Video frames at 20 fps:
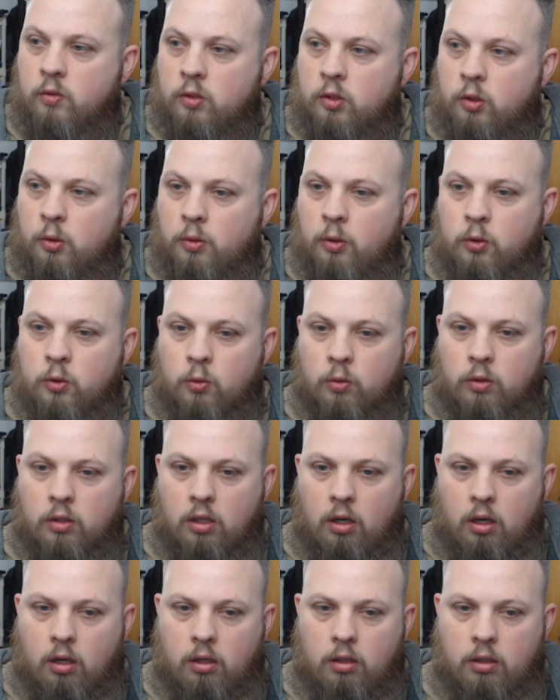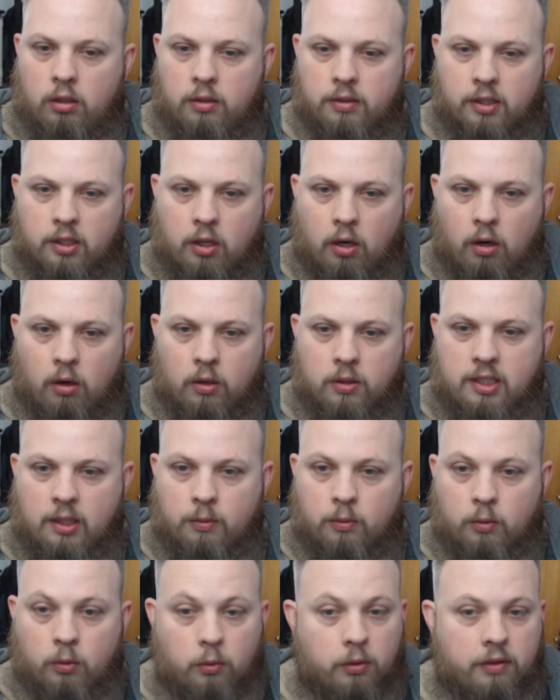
So those were all the cards that were